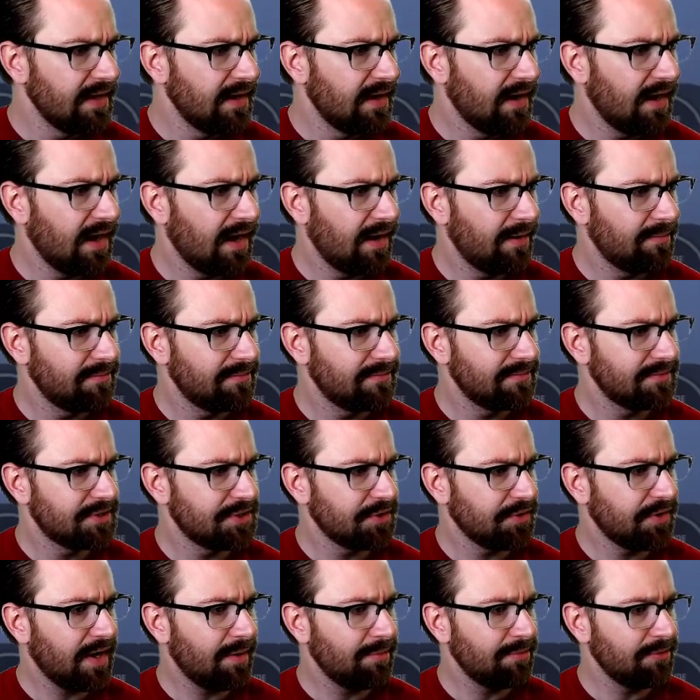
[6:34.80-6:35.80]
Um, so
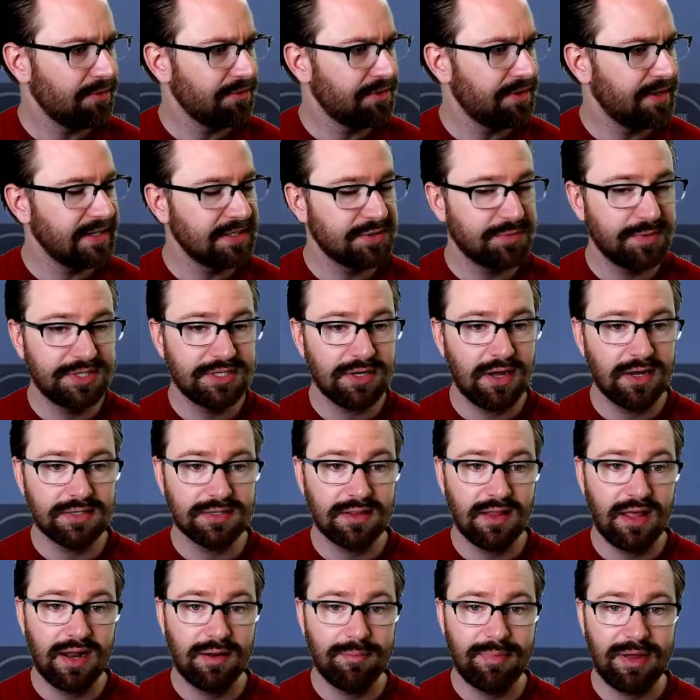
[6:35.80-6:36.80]
a couple little things. We talked a
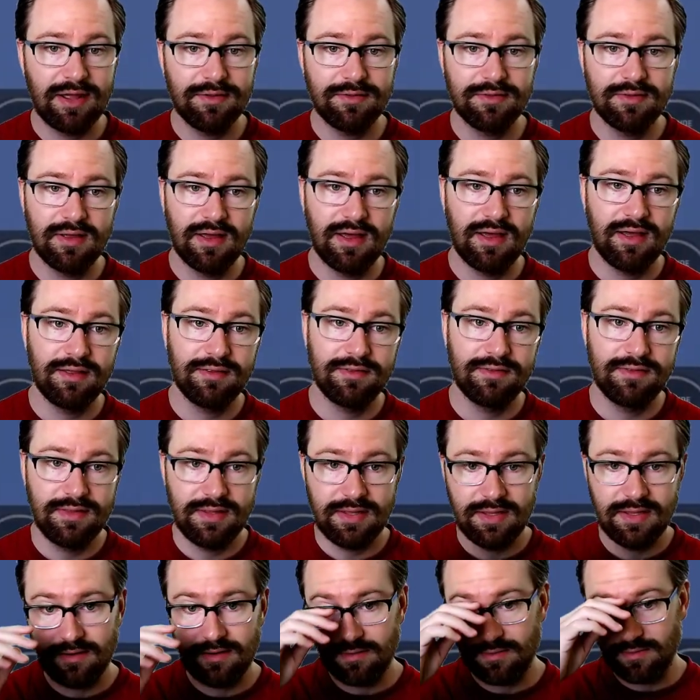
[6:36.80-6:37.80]
lot about uh,
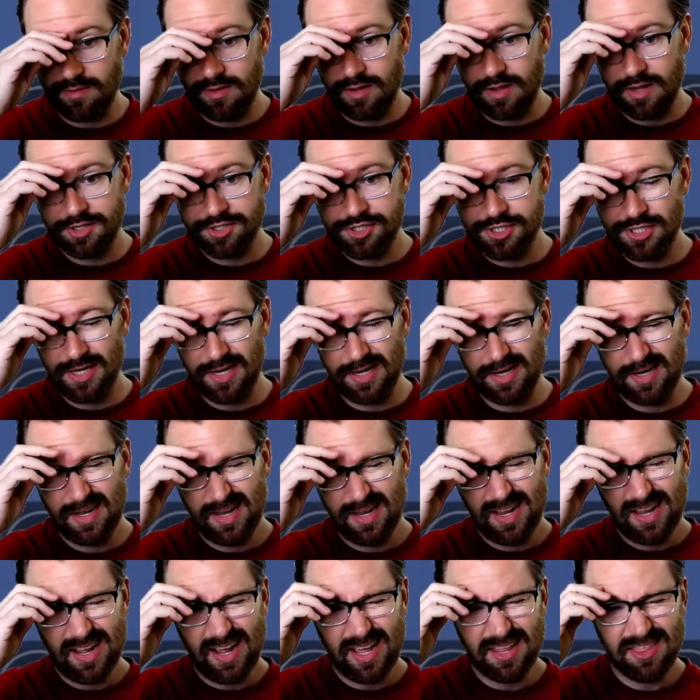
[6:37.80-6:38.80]
the launch, and
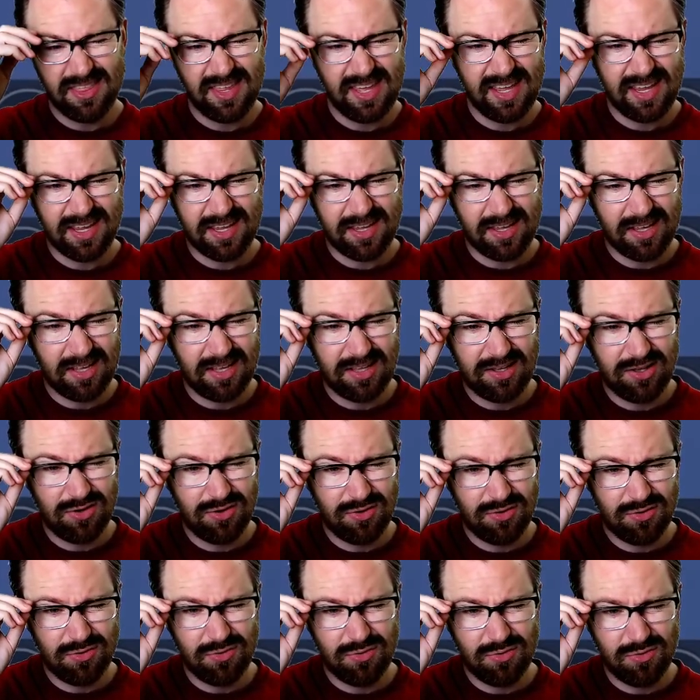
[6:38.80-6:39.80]
I think
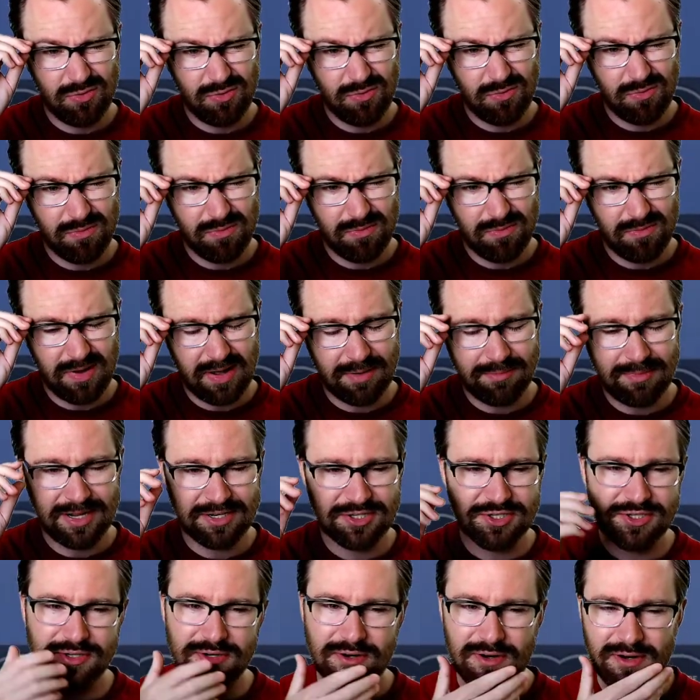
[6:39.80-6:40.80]
you I'm not
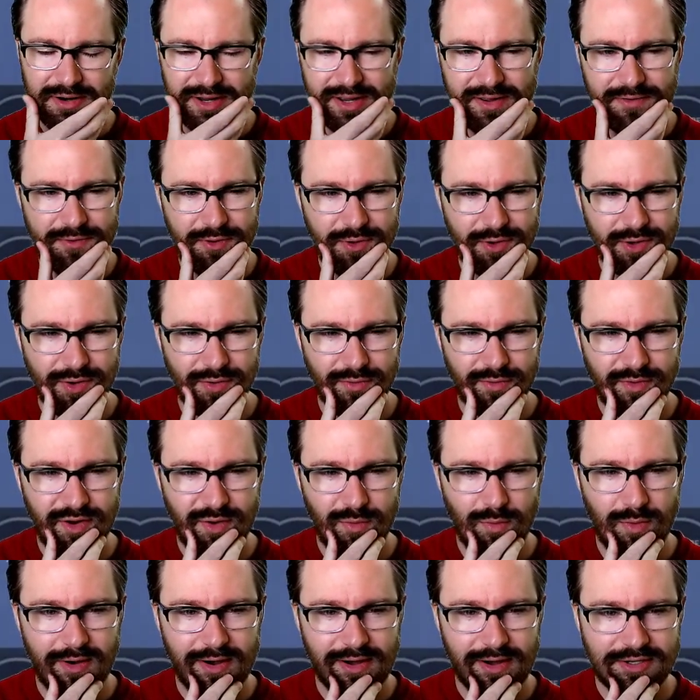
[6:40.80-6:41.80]
sure if you can
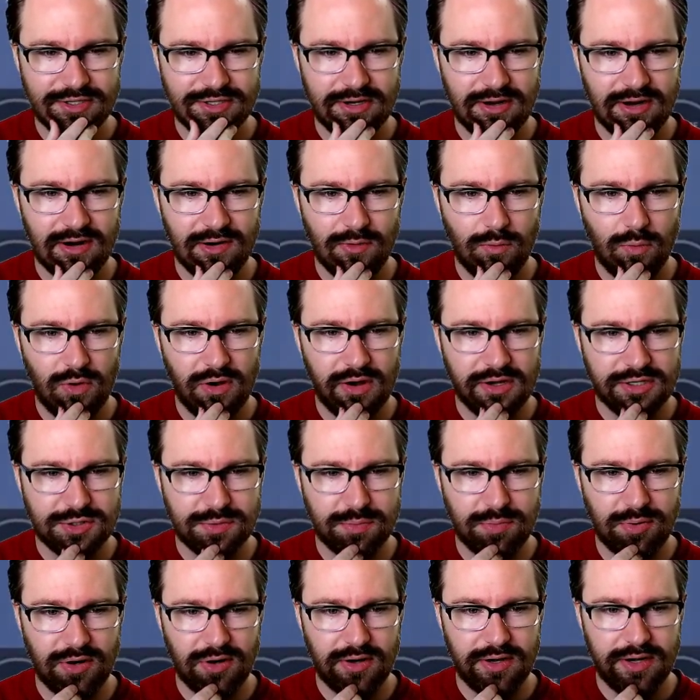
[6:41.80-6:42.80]
rewatch our watch
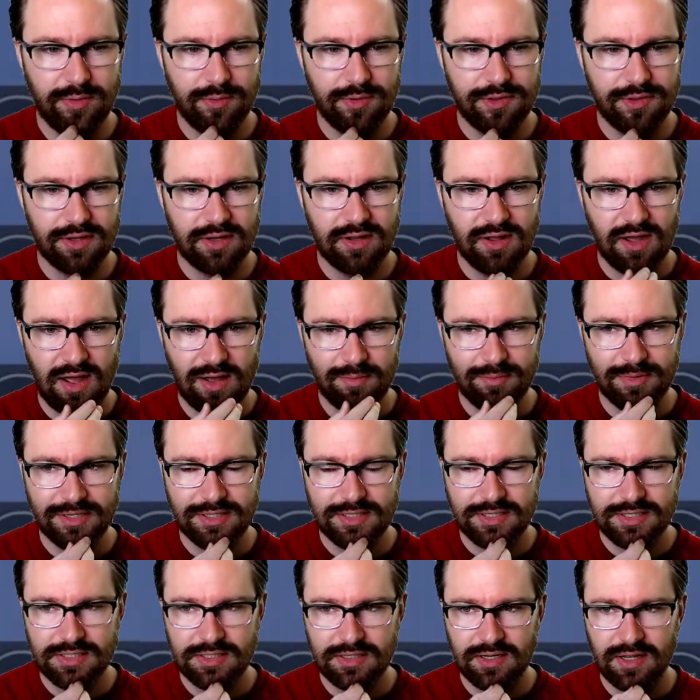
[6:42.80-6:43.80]
party with the
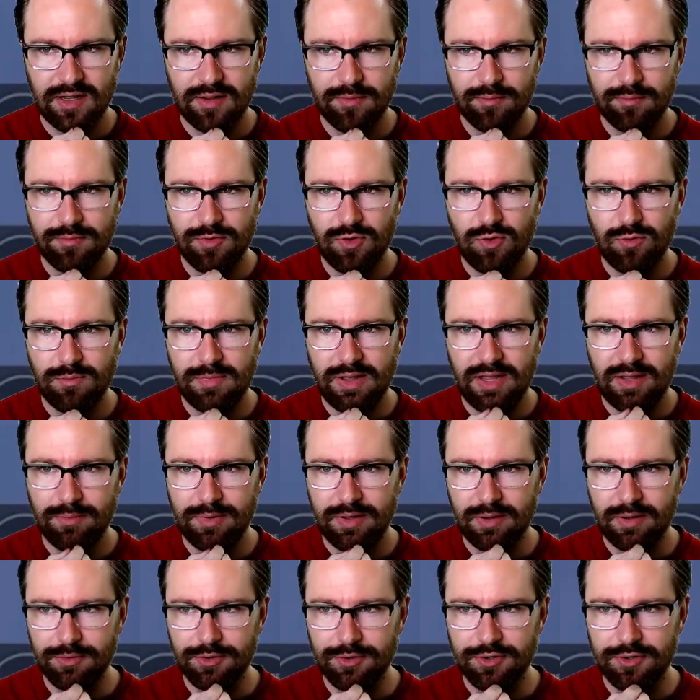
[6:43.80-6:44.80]
comments. Um, you may be
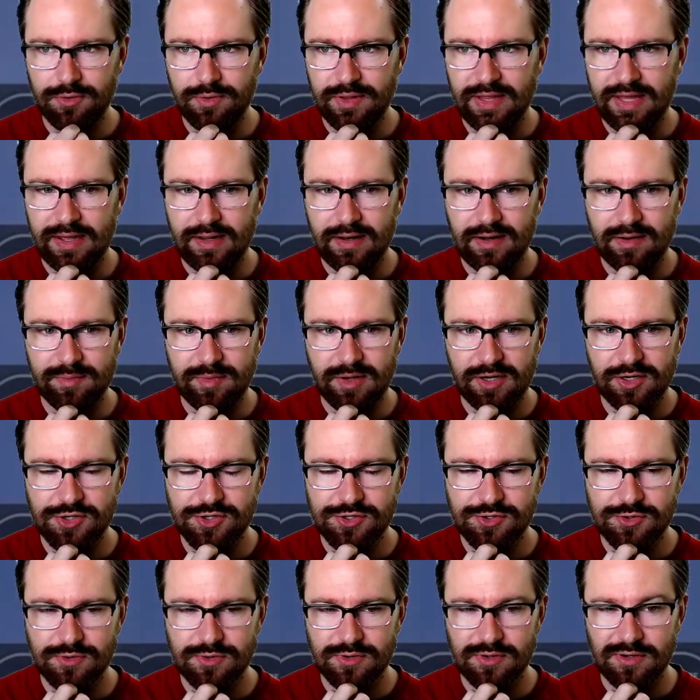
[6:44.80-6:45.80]
able to do that. I'm not
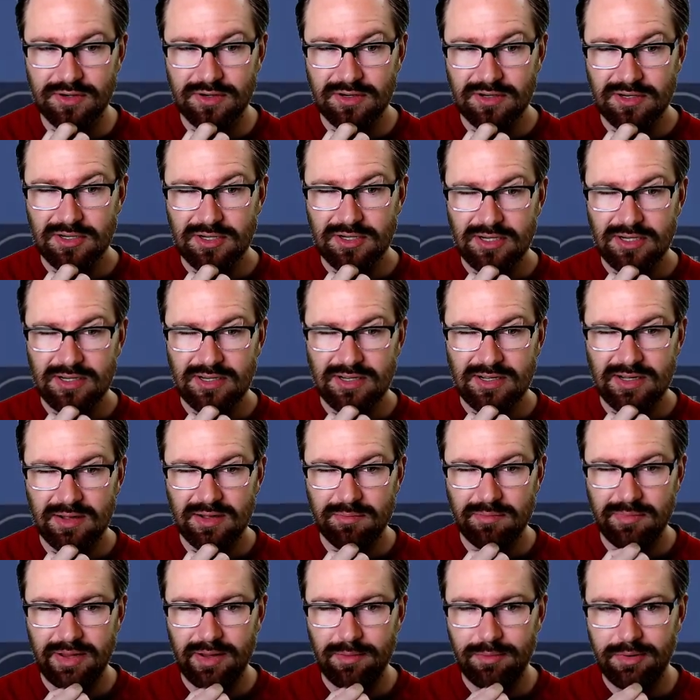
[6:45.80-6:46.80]
sure. Um,
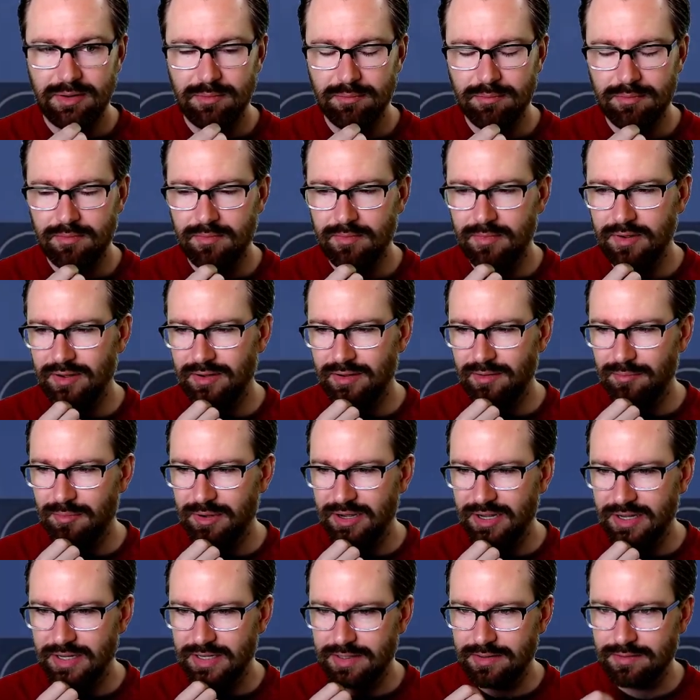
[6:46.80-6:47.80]
maybe uh,
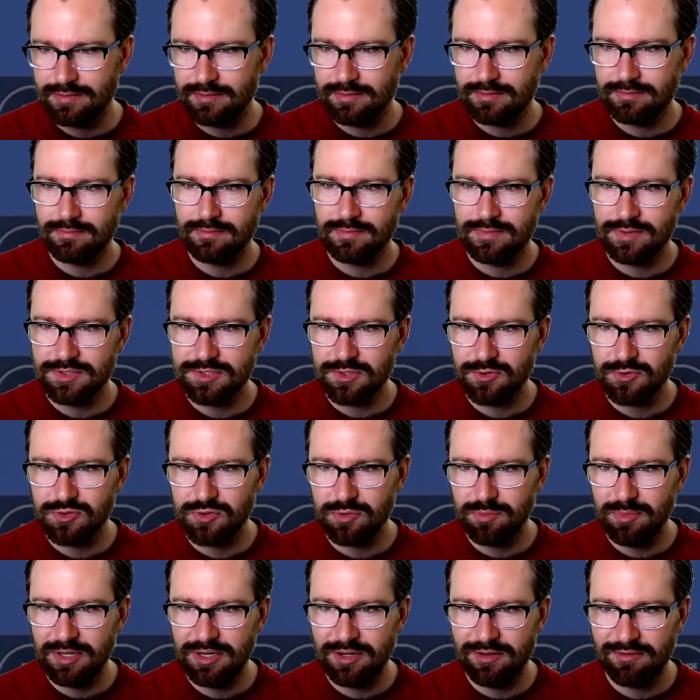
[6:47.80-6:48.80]
my social
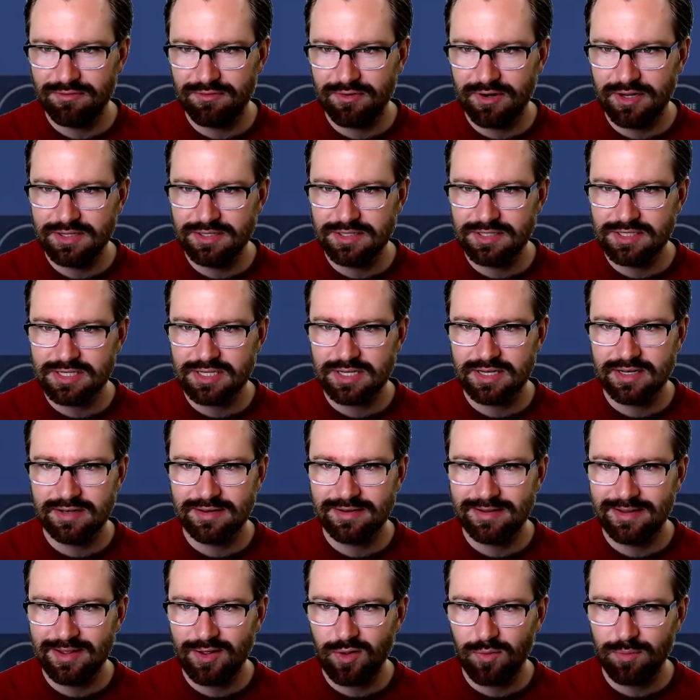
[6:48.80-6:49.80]
media friends can
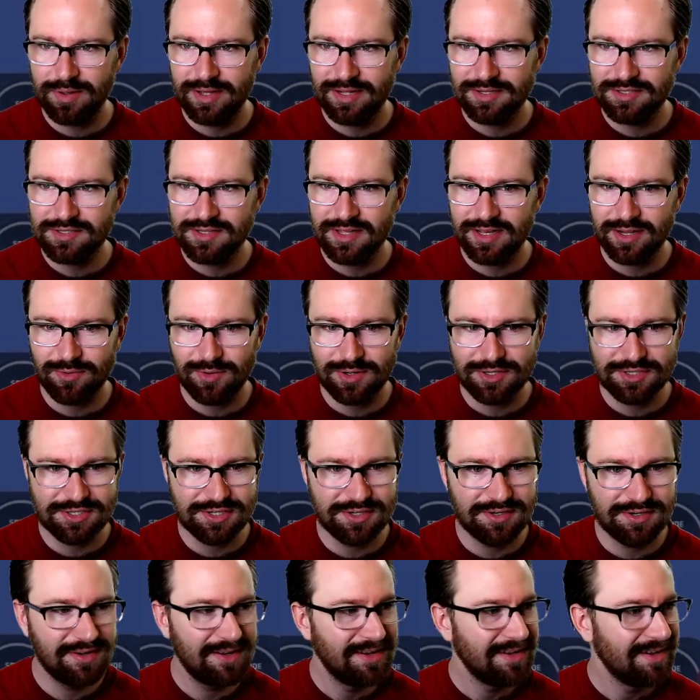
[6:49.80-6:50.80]
help answer that
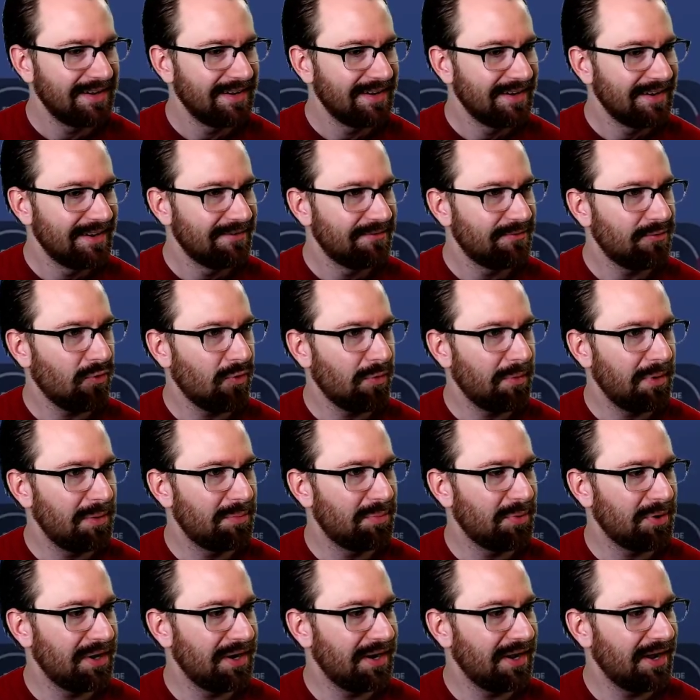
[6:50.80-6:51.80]
question for me.
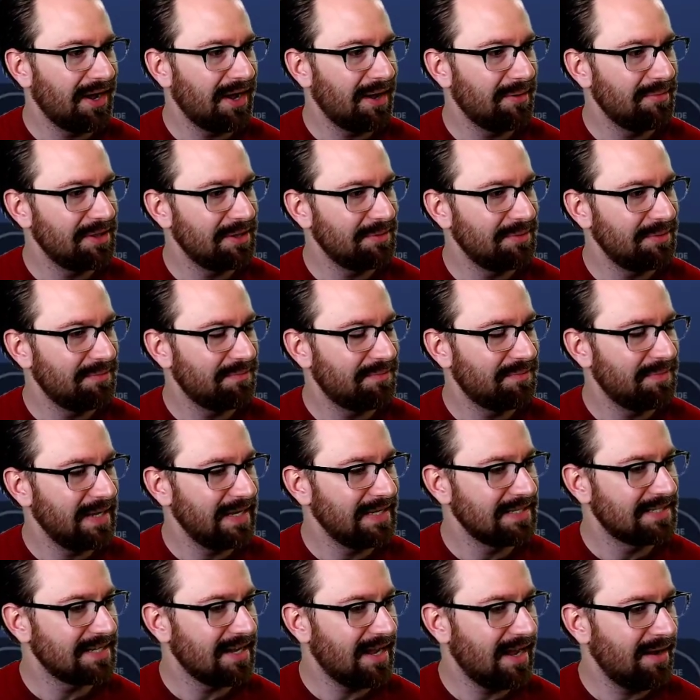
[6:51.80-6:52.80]
But um, in the
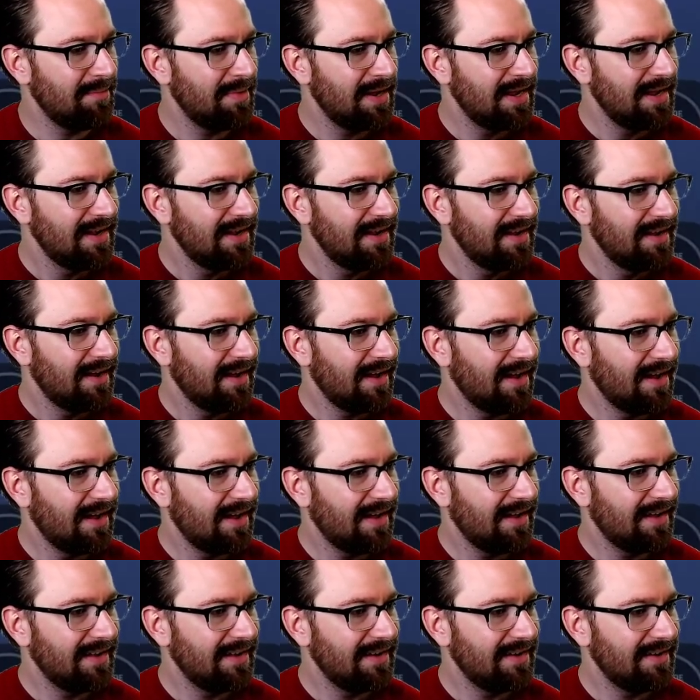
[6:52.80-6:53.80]
meantime,
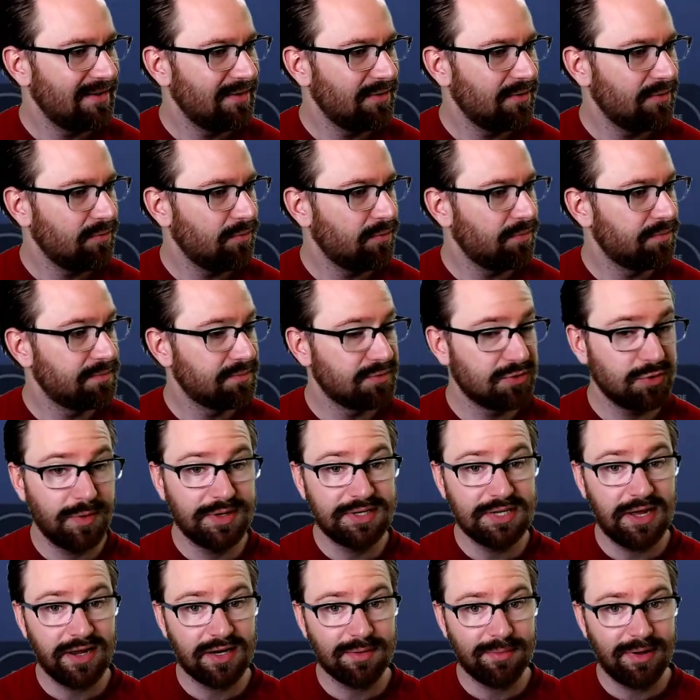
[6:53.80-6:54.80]
uh, so we
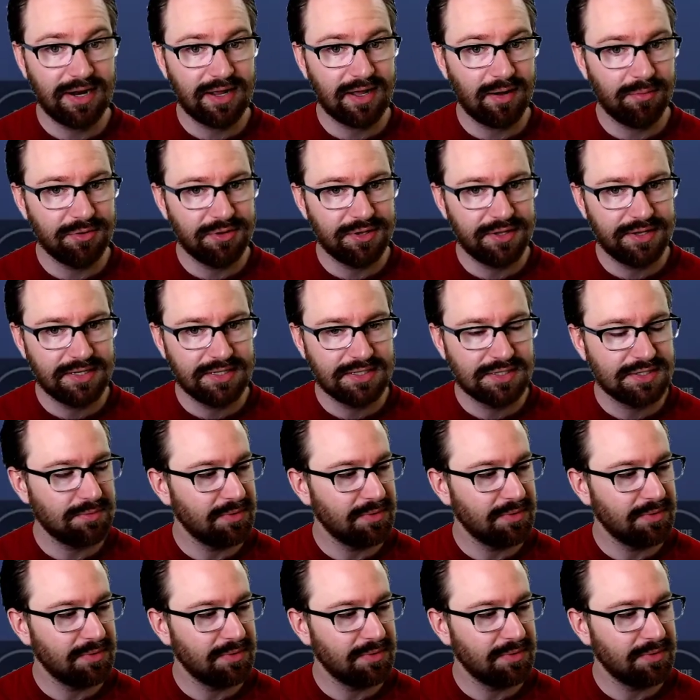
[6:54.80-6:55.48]
talked about a couple things.